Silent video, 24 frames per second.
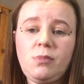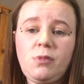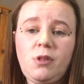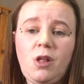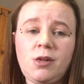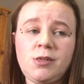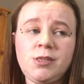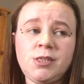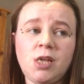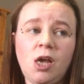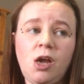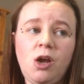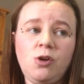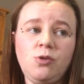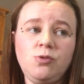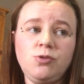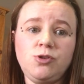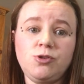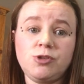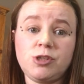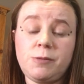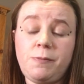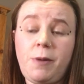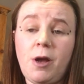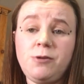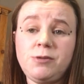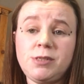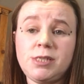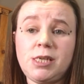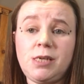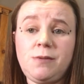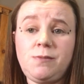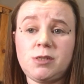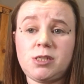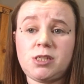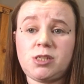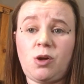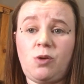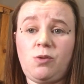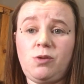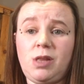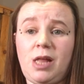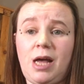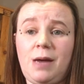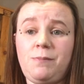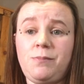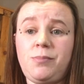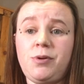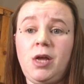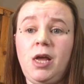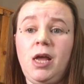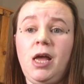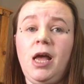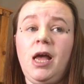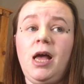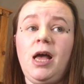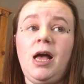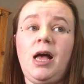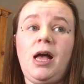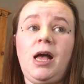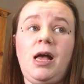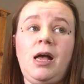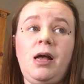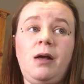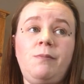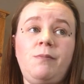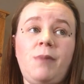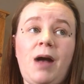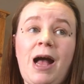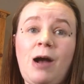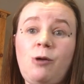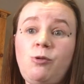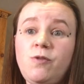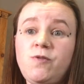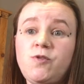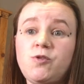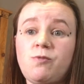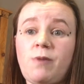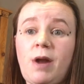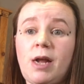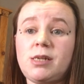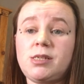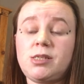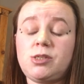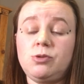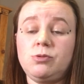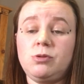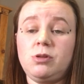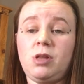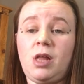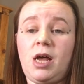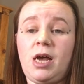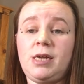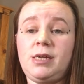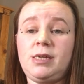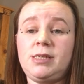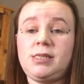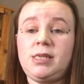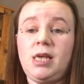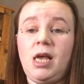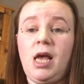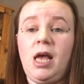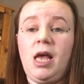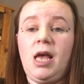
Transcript: So you're supposed to keep your salt lamp out of direct sunlight,